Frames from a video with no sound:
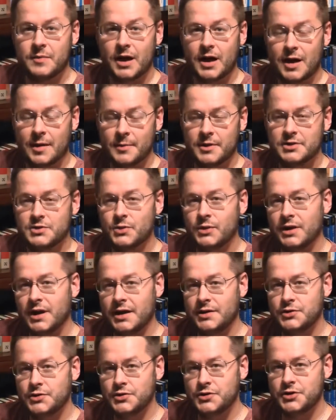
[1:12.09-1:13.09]
Muhammad's
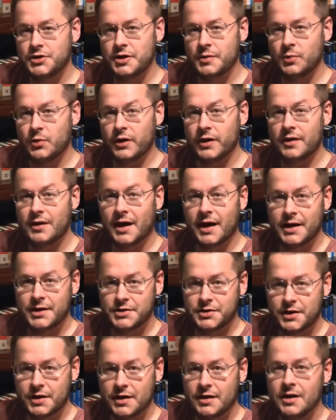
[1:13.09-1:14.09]
relationship with
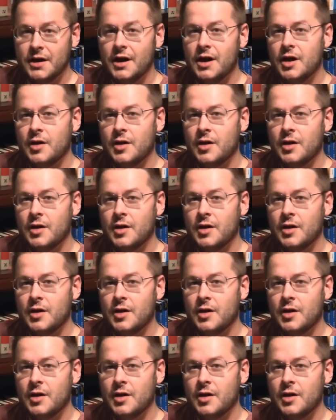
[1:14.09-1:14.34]
Aisha,